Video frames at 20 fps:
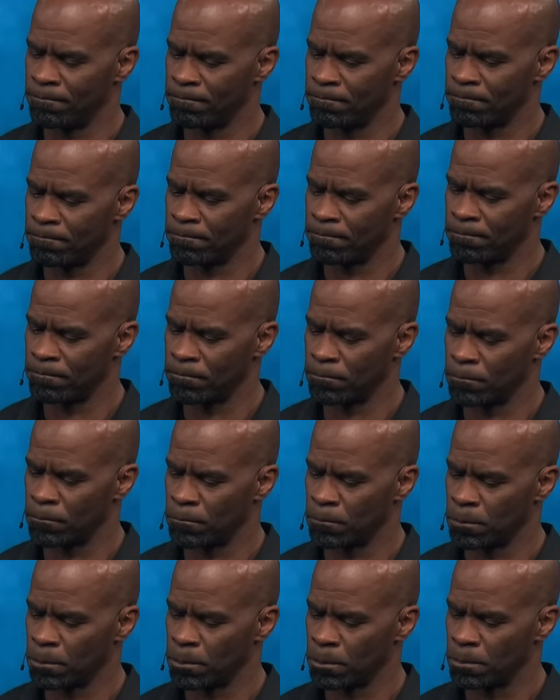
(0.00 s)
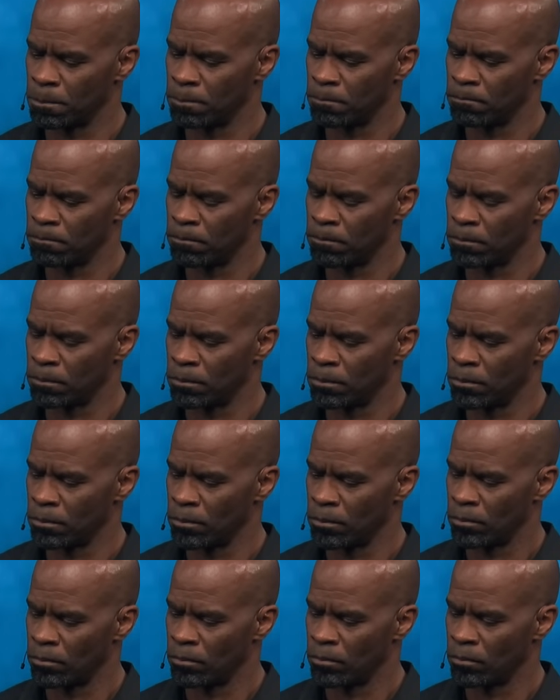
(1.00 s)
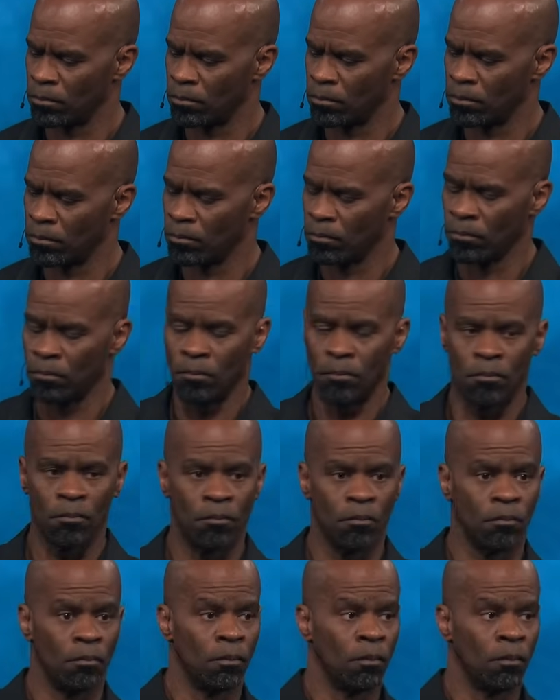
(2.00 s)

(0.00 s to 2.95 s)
No one is speaking in this clip.